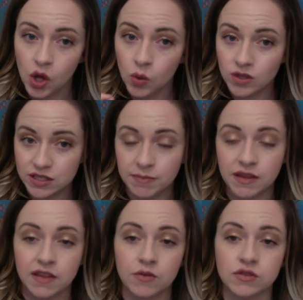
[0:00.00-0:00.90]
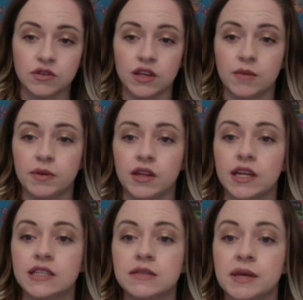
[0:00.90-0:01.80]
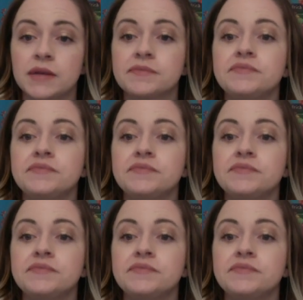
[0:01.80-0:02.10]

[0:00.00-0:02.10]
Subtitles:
was something that was really appealing to me.